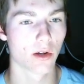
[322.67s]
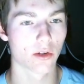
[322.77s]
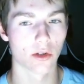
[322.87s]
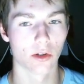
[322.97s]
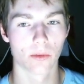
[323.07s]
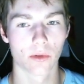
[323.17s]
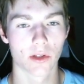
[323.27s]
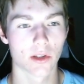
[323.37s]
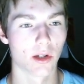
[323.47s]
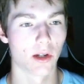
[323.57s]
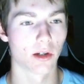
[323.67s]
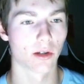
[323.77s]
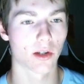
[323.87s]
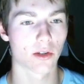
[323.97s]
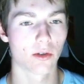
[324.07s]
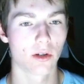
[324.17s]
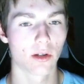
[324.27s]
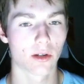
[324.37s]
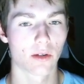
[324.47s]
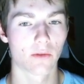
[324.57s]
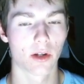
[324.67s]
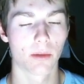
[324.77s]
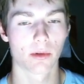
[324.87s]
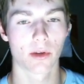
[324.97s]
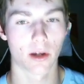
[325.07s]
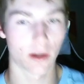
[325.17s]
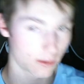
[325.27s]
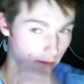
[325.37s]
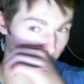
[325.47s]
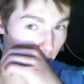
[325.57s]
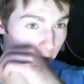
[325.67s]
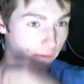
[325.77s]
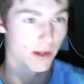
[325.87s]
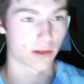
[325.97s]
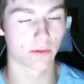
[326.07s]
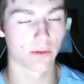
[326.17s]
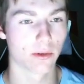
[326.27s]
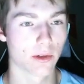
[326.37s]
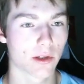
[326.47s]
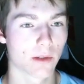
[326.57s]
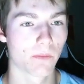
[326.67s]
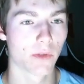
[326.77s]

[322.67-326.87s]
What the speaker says: So it's saying, that's great, I can definitely help you with that. Beginner, advanced, or fluent.